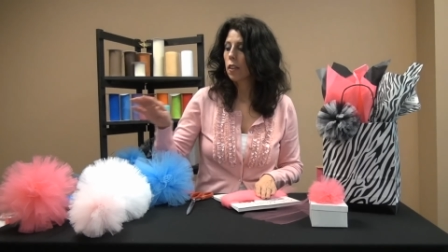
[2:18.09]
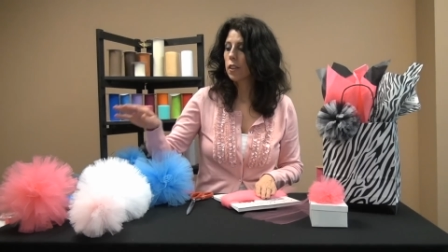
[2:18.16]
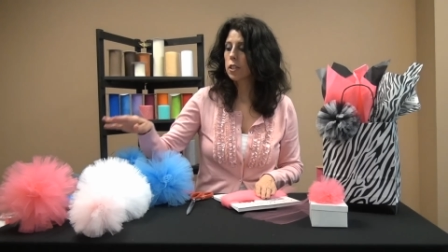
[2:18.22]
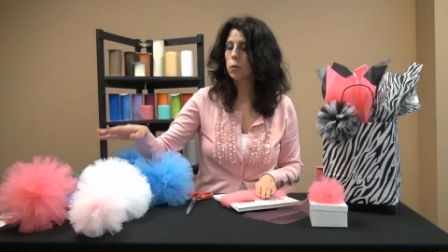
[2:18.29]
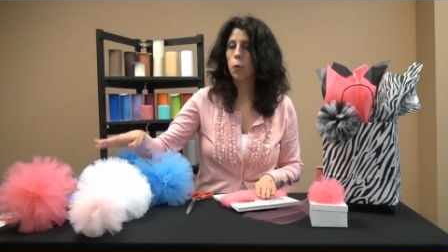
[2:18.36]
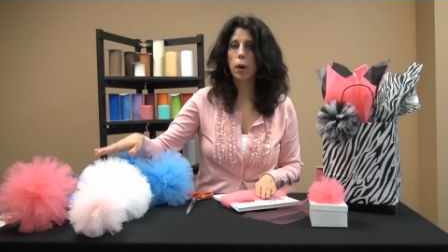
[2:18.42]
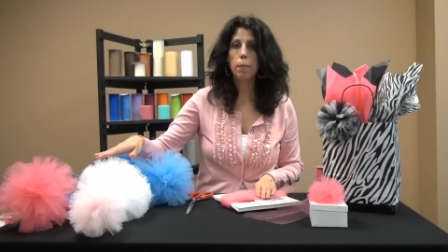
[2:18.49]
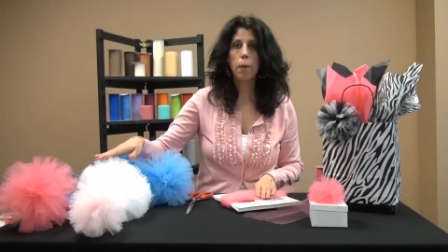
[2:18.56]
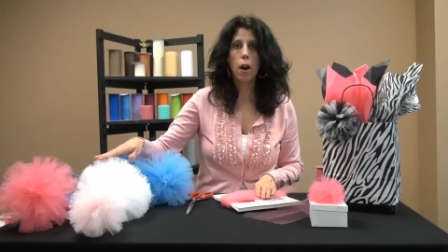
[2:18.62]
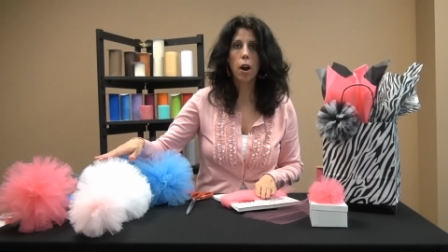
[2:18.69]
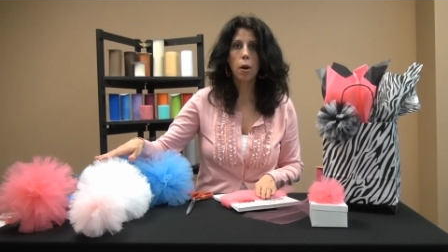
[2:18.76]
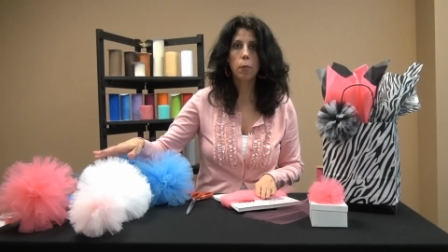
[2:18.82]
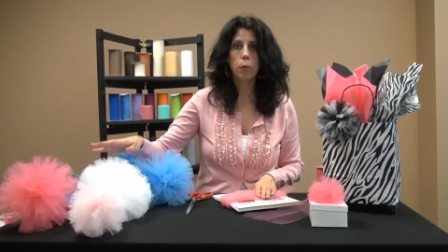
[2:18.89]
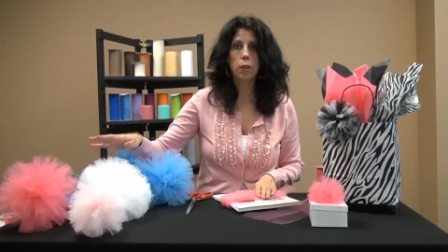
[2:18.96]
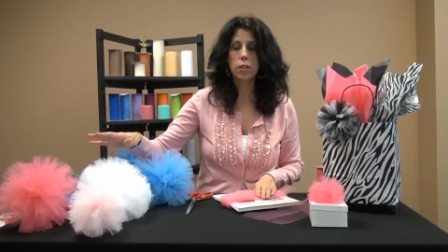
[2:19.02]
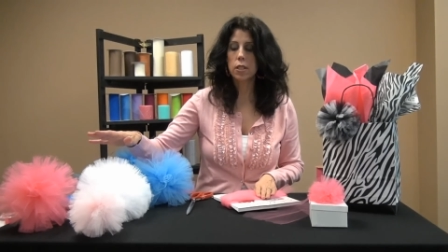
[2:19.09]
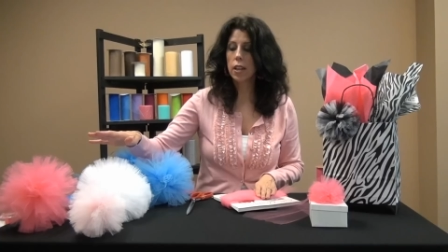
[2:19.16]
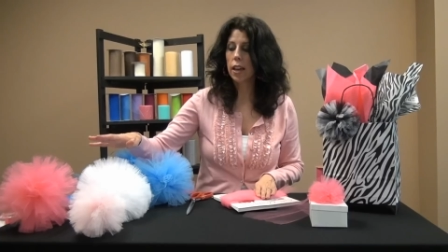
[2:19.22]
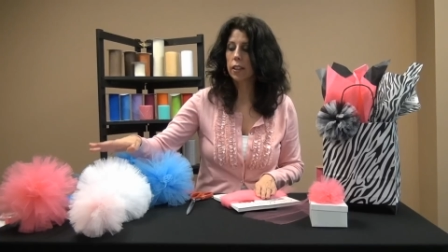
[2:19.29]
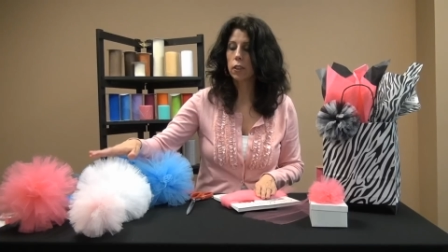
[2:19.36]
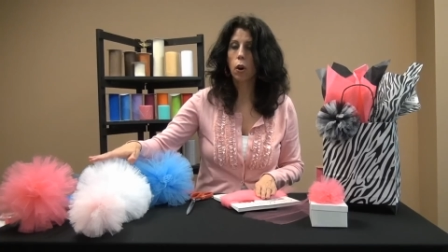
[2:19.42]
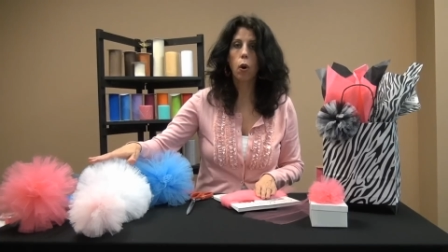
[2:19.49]
This white pom would
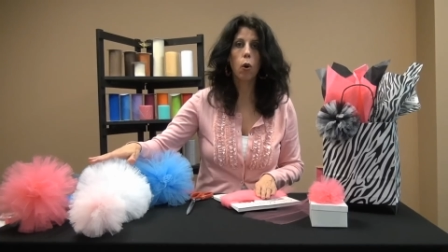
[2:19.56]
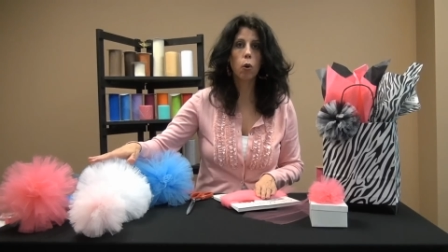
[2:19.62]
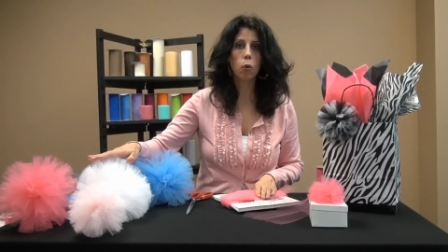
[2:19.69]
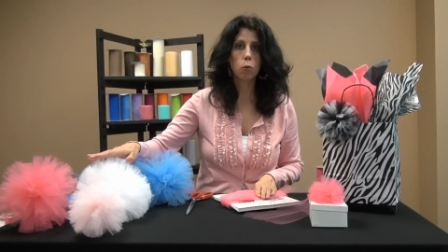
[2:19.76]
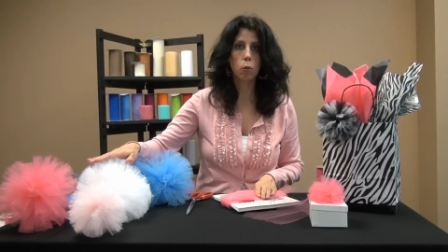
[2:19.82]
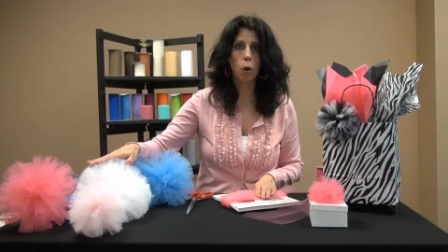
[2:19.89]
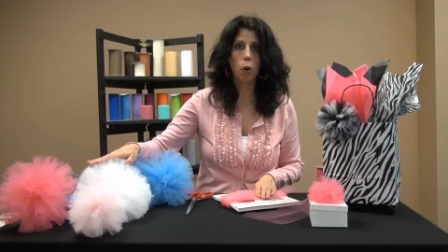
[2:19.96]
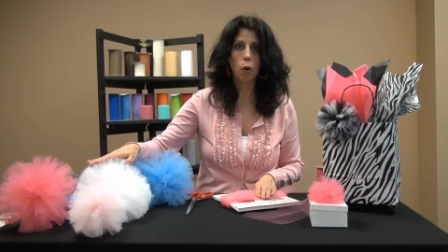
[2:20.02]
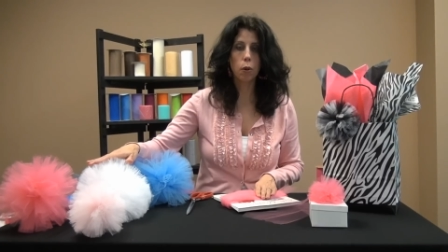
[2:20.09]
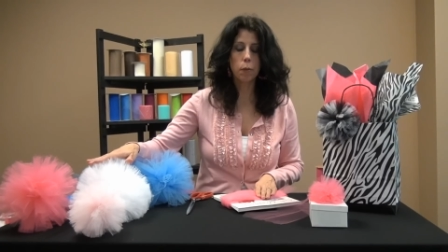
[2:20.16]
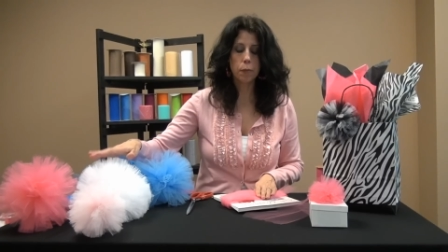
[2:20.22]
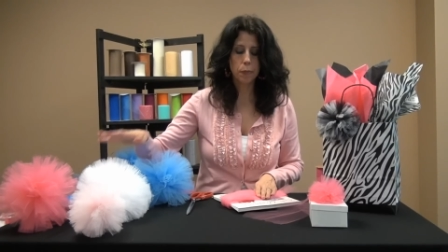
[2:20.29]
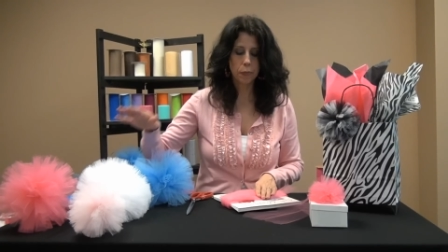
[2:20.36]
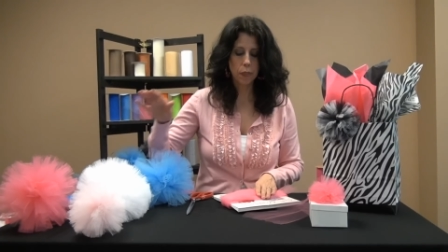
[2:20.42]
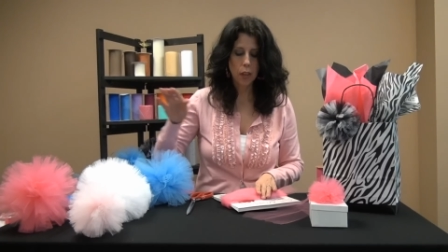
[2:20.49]
take the whole roll.